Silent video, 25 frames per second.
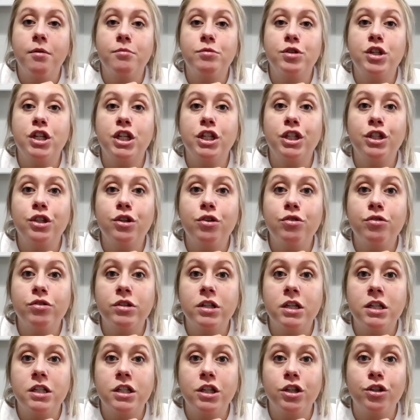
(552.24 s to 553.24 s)
Just use
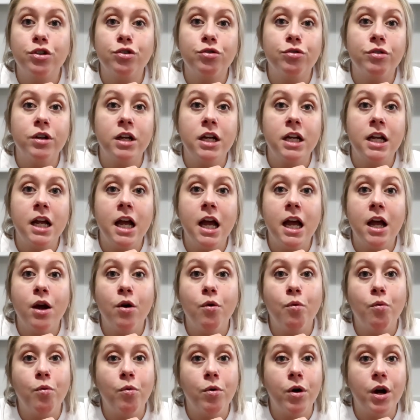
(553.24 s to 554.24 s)
it to treat
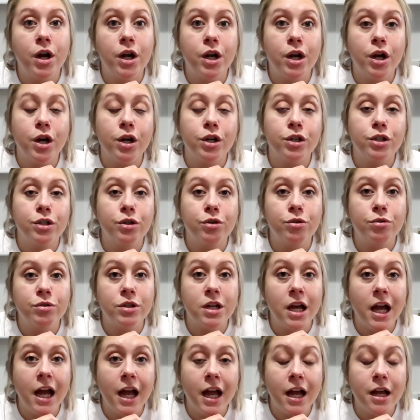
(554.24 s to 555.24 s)
it 1 or 2
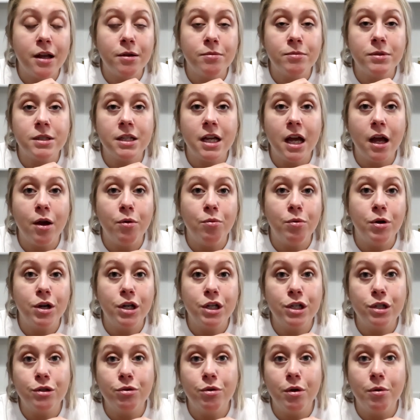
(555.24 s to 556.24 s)
times. I
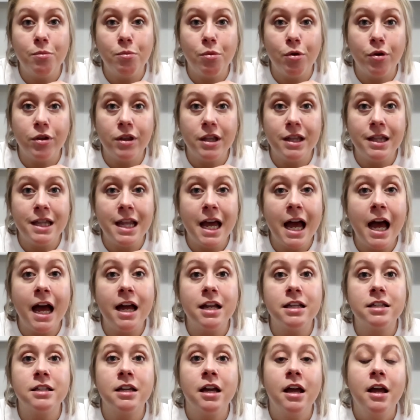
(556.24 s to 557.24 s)
wouldn't do it more than
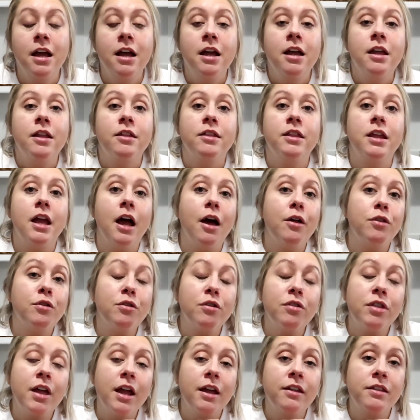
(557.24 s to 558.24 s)
that. The
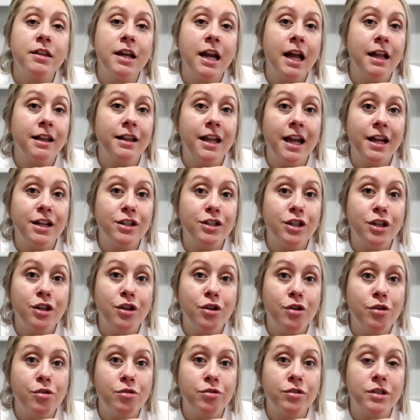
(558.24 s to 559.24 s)
other thing that I like to
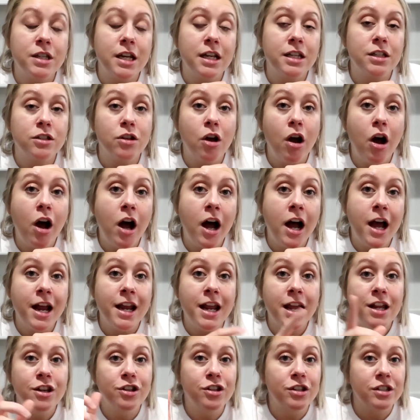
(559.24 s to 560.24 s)
use that is odd
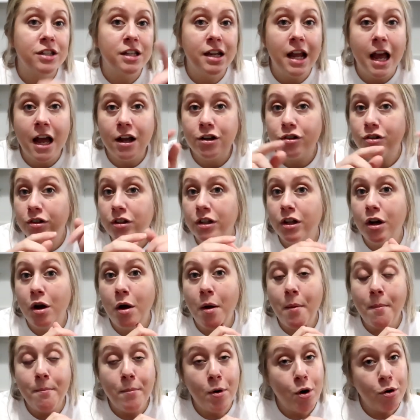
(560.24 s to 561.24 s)
and just an extra
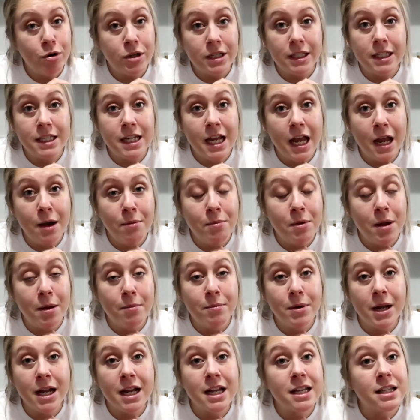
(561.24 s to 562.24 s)
little bonus tidbit,
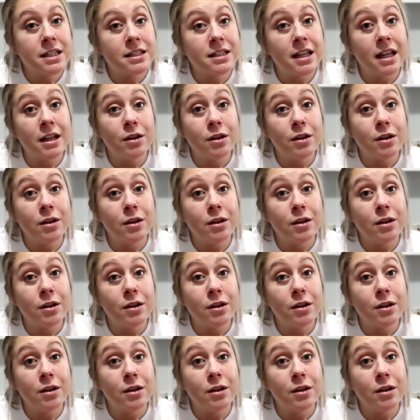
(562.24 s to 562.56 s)
because